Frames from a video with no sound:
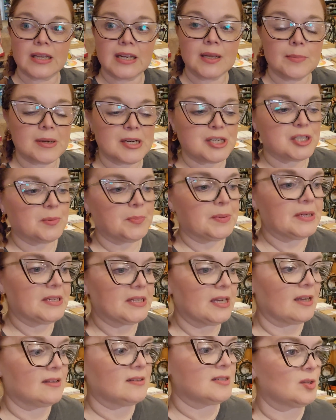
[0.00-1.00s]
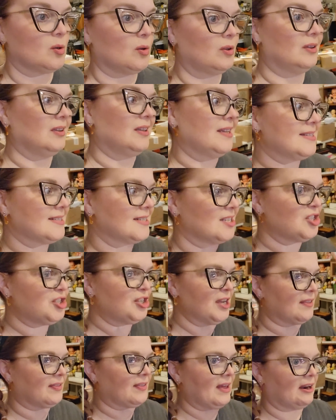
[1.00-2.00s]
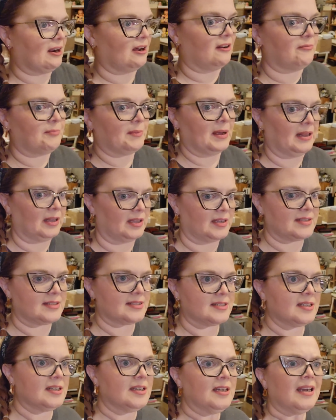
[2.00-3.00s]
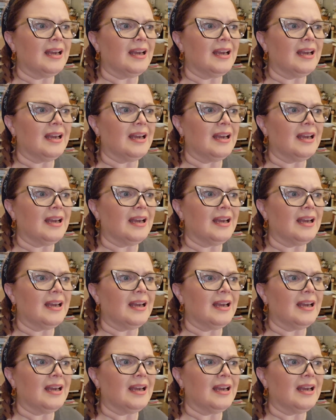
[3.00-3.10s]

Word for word: getting my shipping done. So at least can check that off my list.